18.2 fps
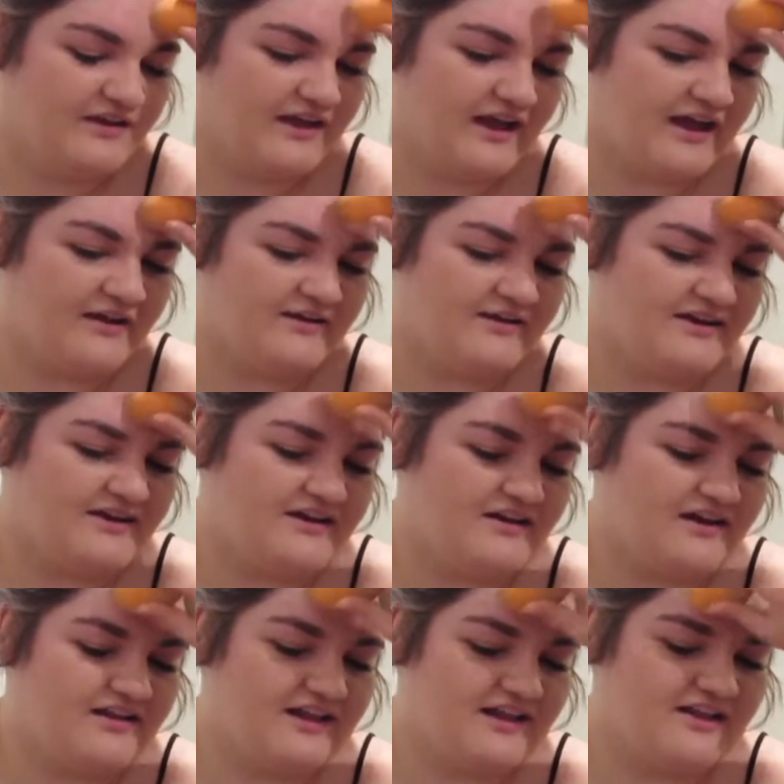How can he
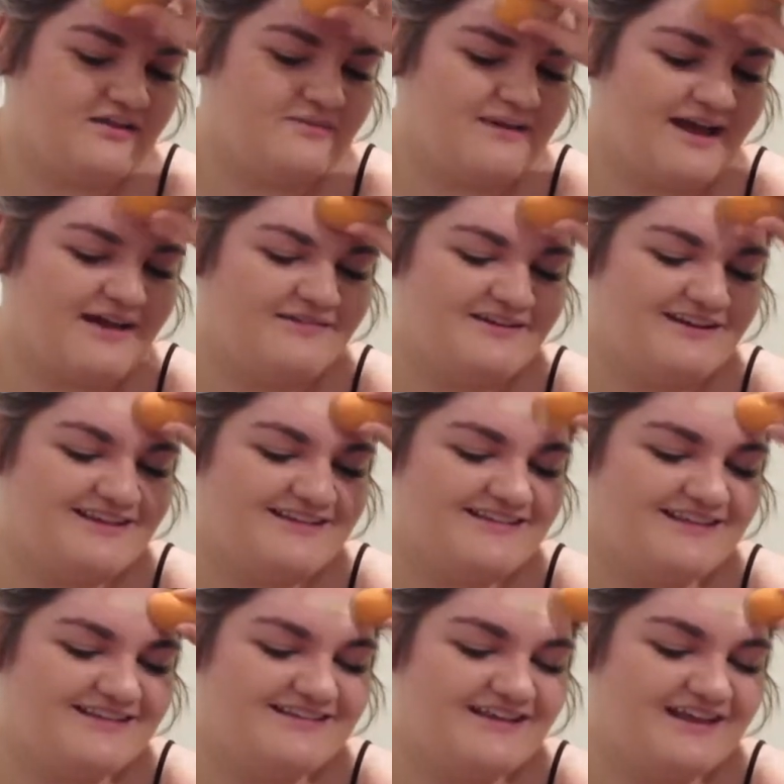not like you back when he
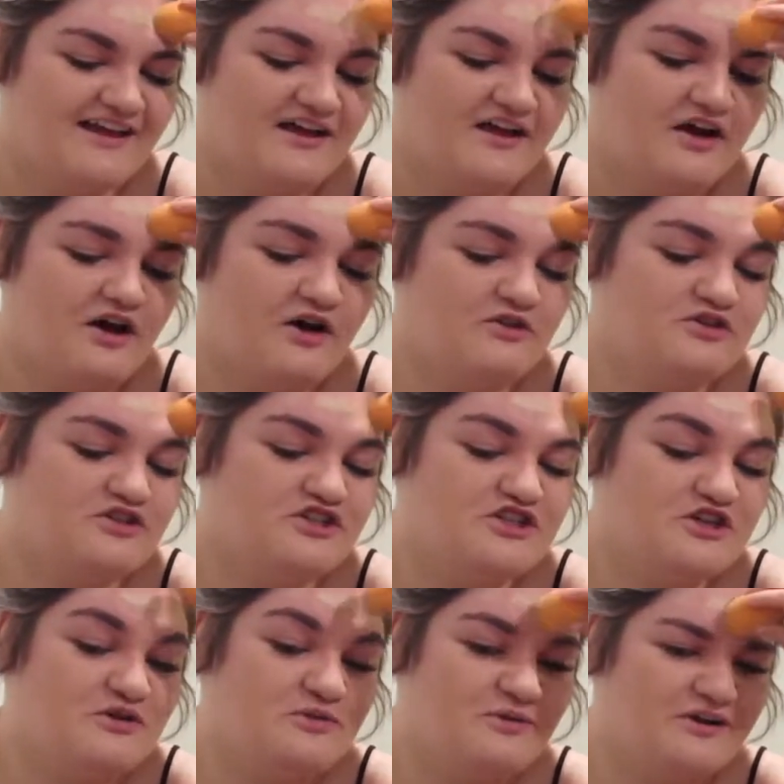says, oh
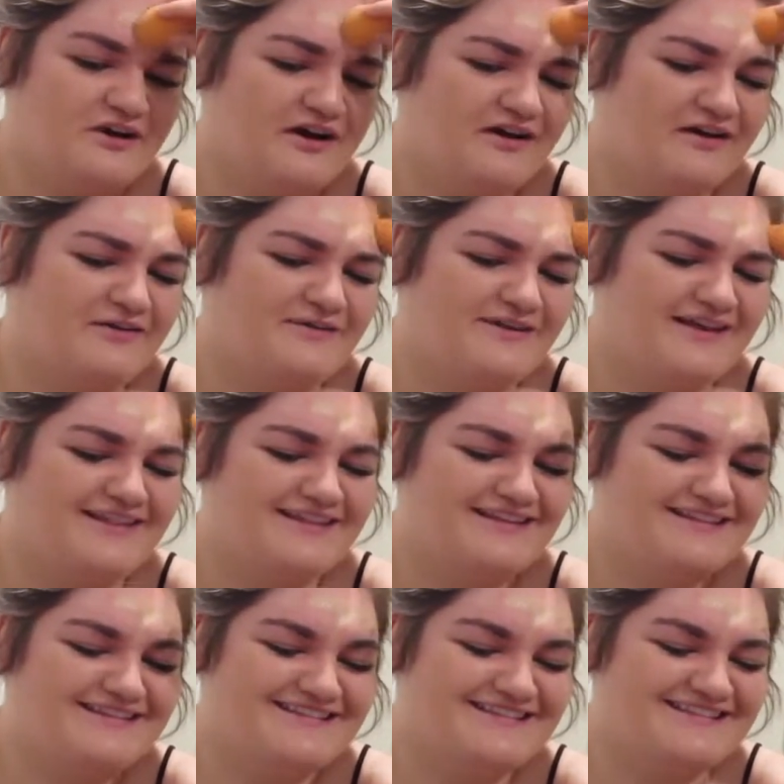shoot, we're not going in
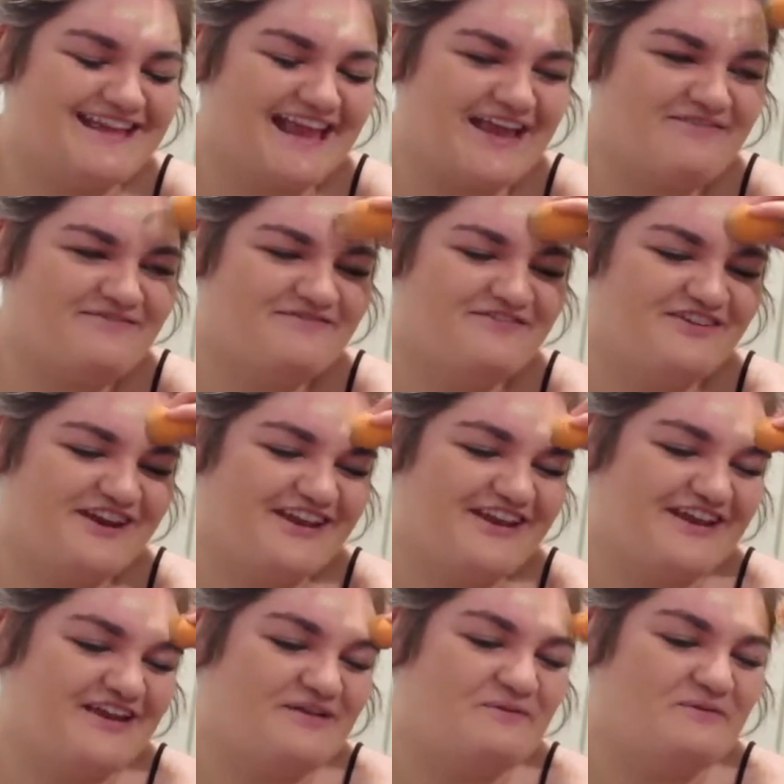the same
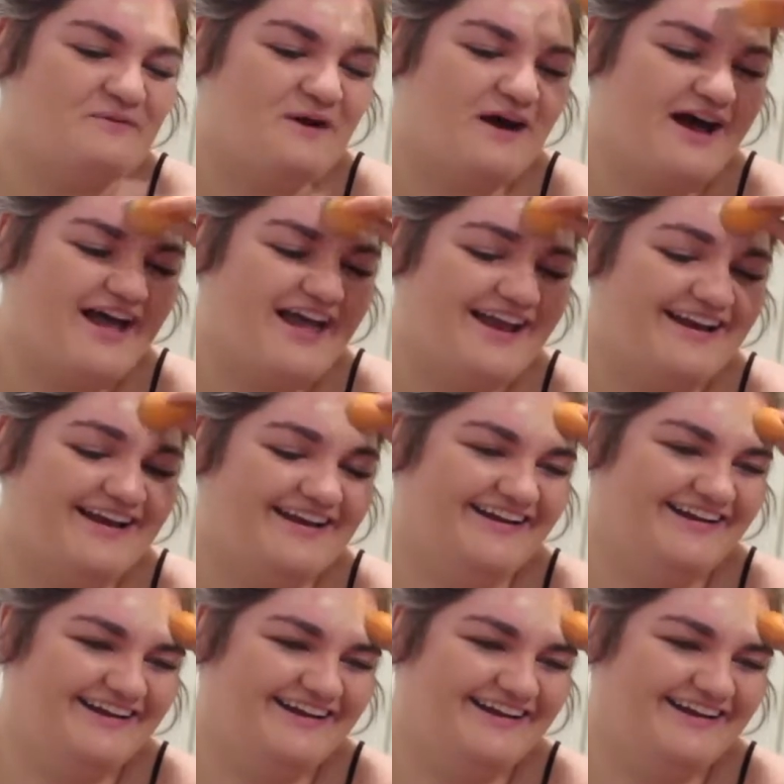freaking one?